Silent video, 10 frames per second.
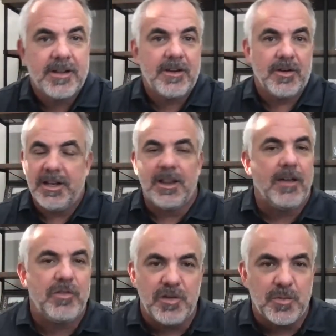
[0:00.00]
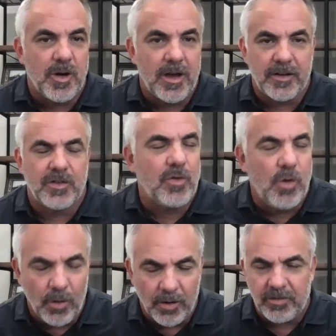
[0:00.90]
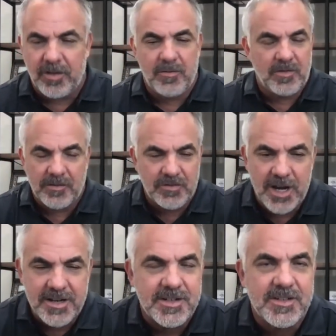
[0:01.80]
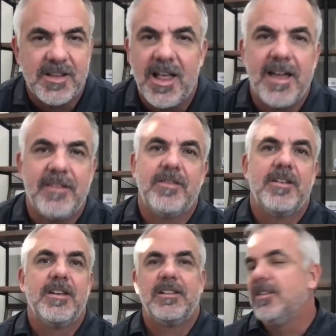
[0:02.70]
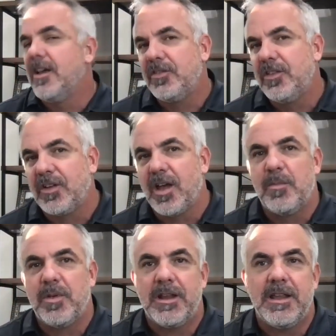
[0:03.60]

He loves these products. Of course, they've changed his life. He loves this company.